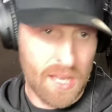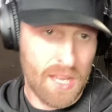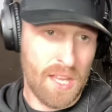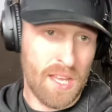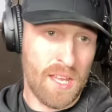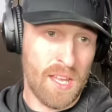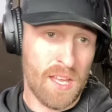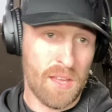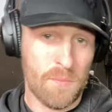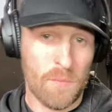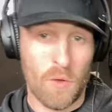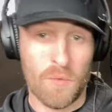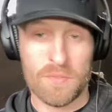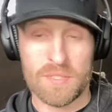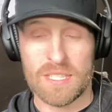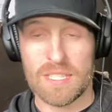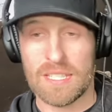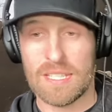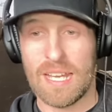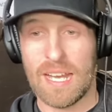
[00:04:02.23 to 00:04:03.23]

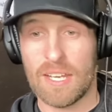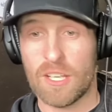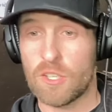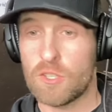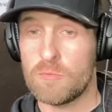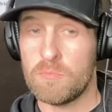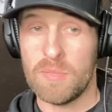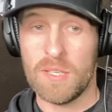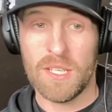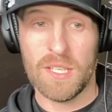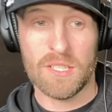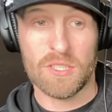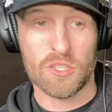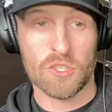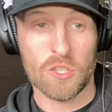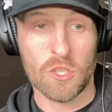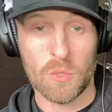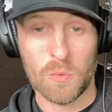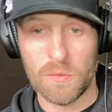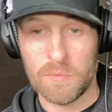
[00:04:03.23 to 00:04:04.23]
Obviously that could be to
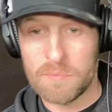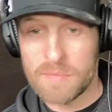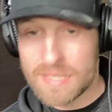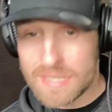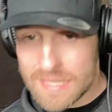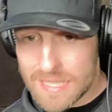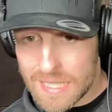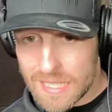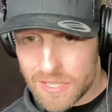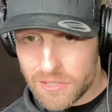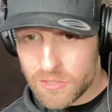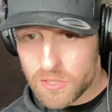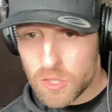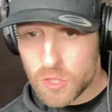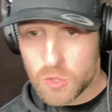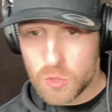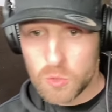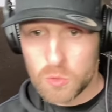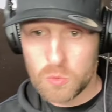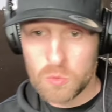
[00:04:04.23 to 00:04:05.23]
do with
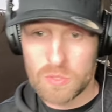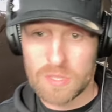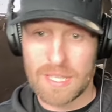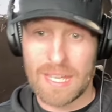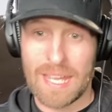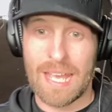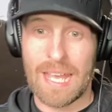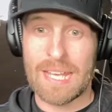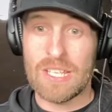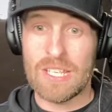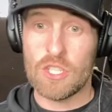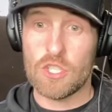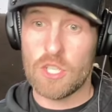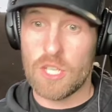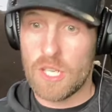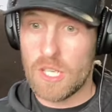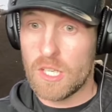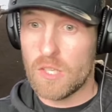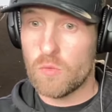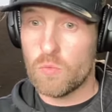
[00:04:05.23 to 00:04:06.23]
materials,
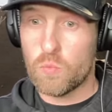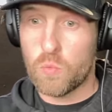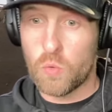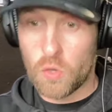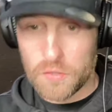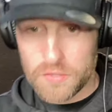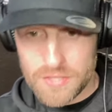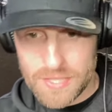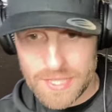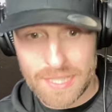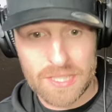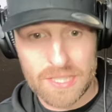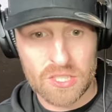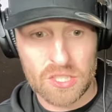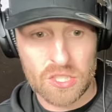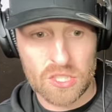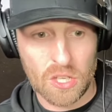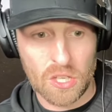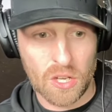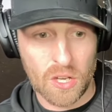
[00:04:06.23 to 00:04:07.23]
engine, what's
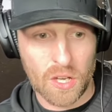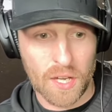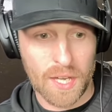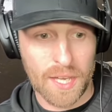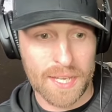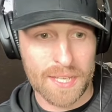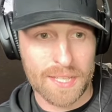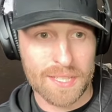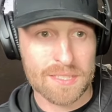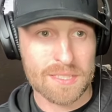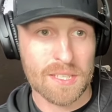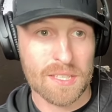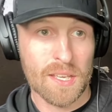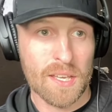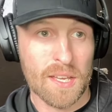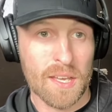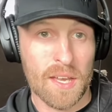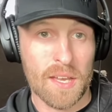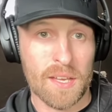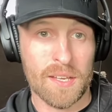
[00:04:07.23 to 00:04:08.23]
inside.
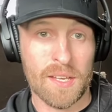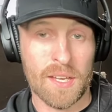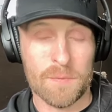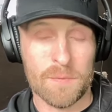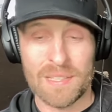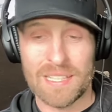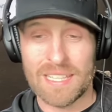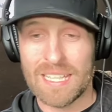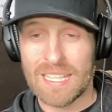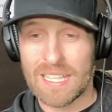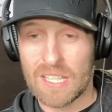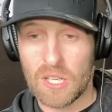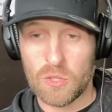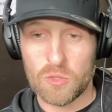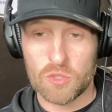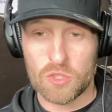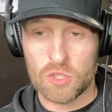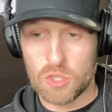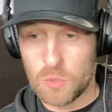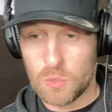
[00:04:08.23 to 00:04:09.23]
They didn't go
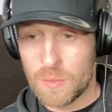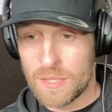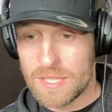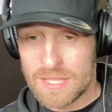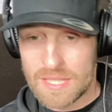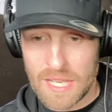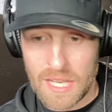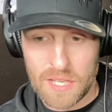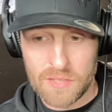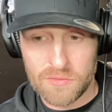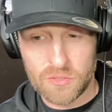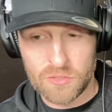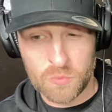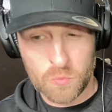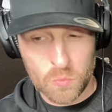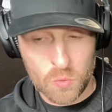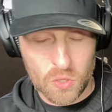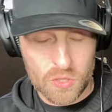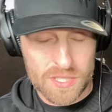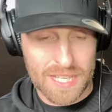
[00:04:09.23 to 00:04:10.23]
too in depth on
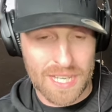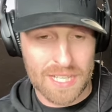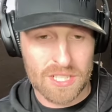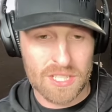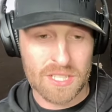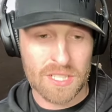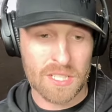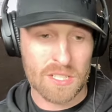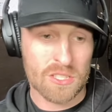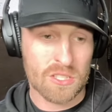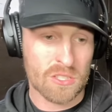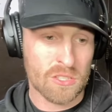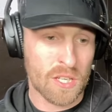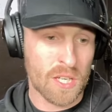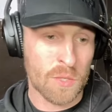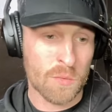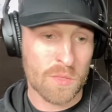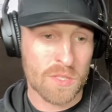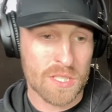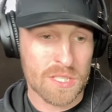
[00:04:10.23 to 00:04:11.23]
what's actually
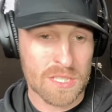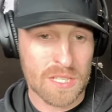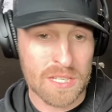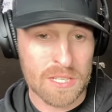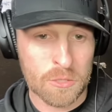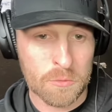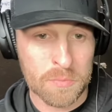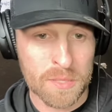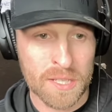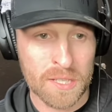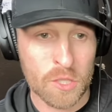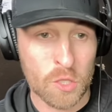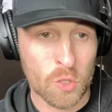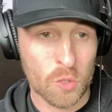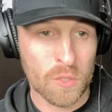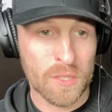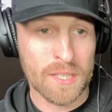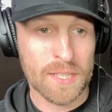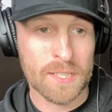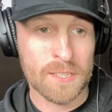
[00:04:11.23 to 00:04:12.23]
inside, which is a little bit
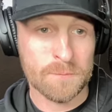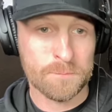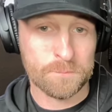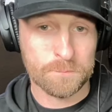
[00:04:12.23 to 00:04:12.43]
annoying.